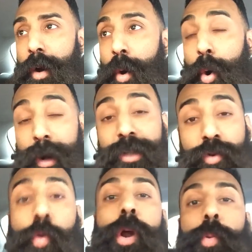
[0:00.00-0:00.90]
or is
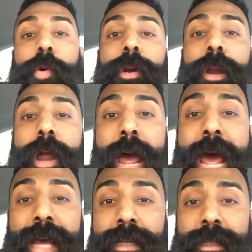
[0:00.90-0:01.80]
growing one
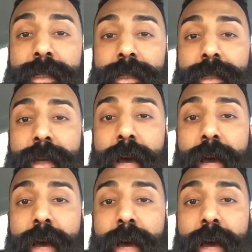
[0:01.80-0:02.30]
as